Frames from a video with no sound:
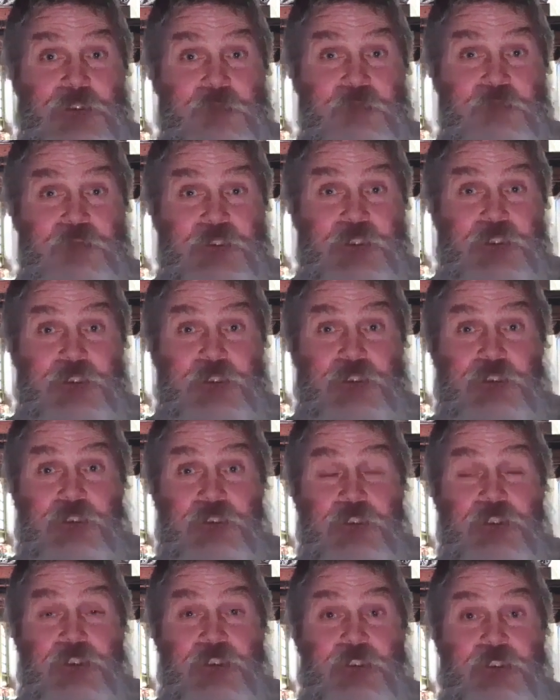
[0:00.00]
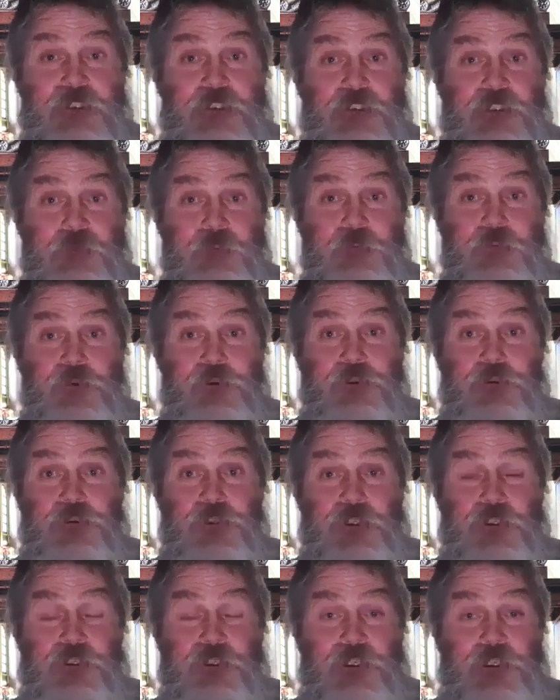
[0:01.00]
You'll never be defeated
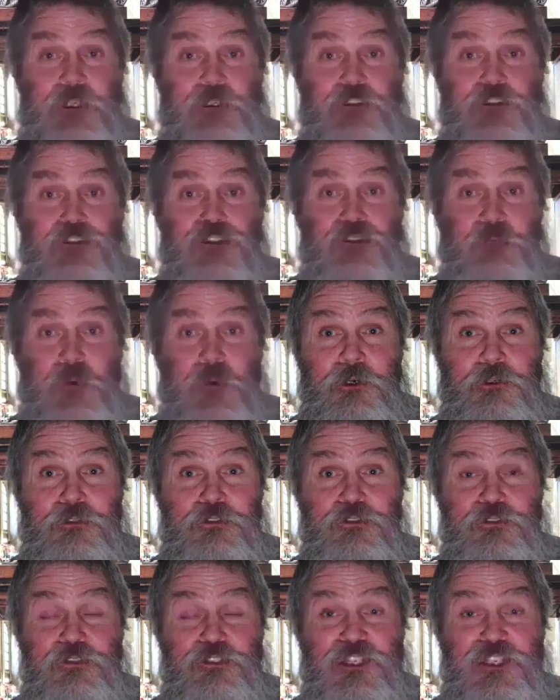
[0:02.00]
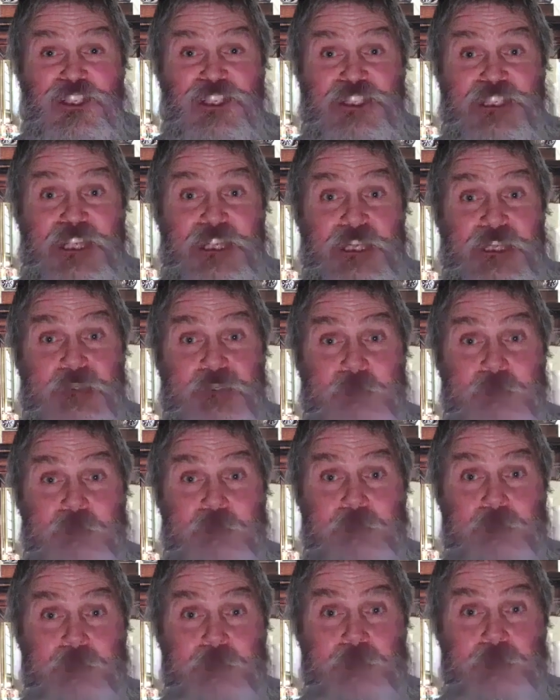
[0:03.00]
and uprooted and
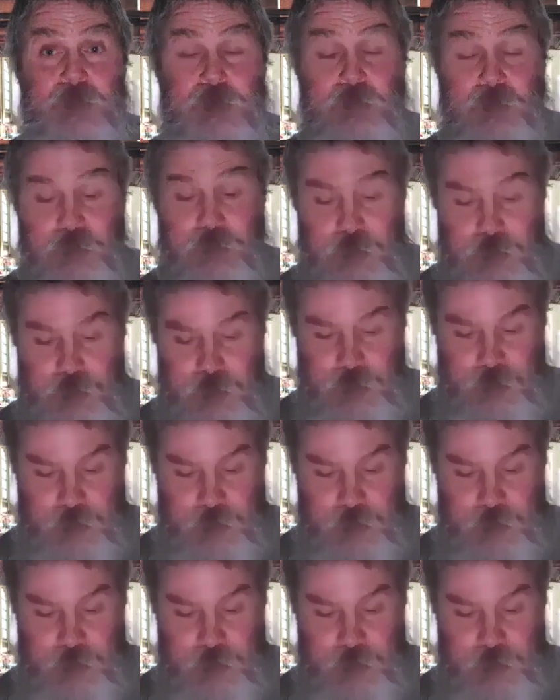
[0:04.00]
dispersed again.